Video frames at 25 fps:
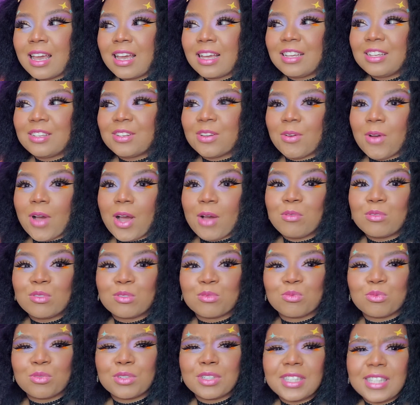you know, I was
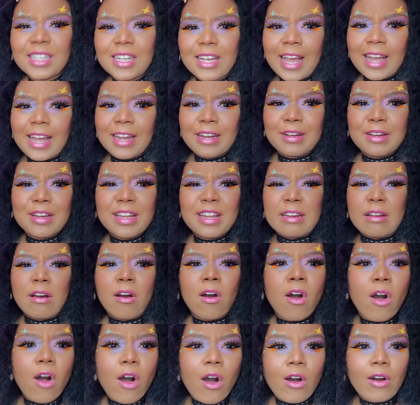really in
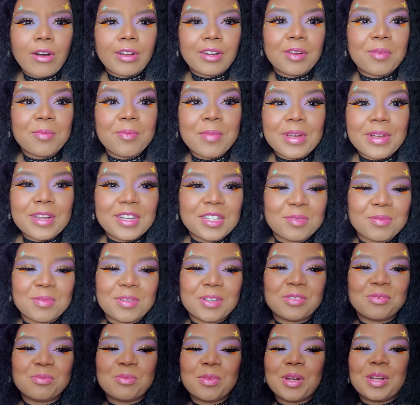awe and amazement
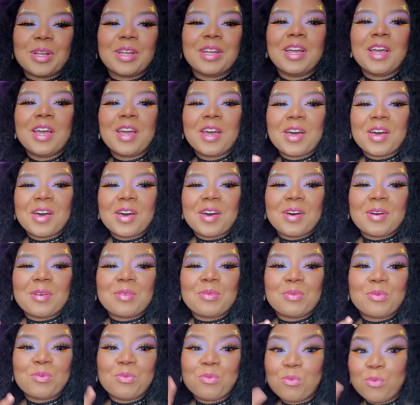
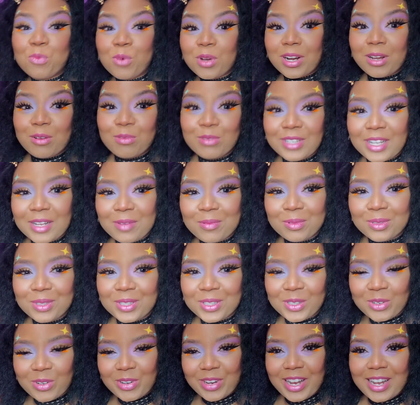of what I was able
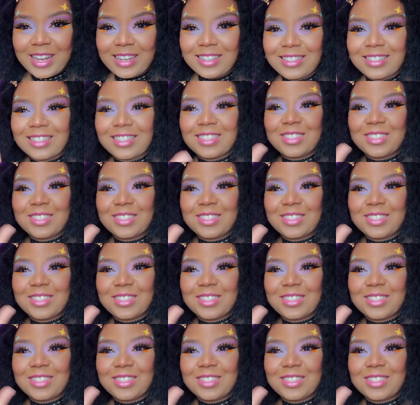to create